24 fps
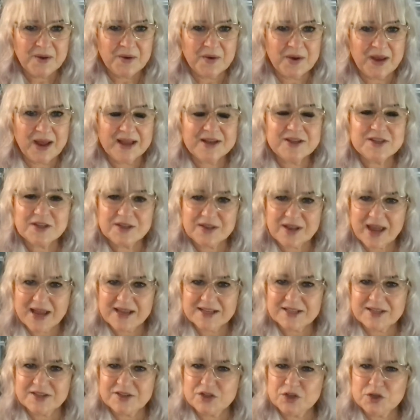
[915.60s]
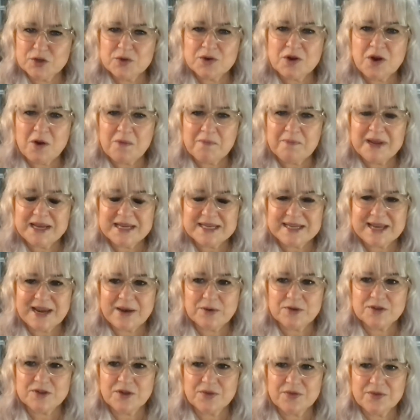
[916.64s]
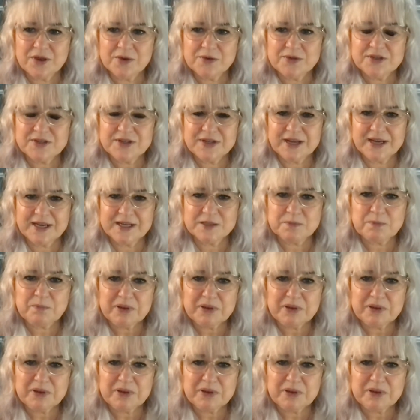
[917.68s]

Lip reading: Okay, so that's, do not miss out on those things.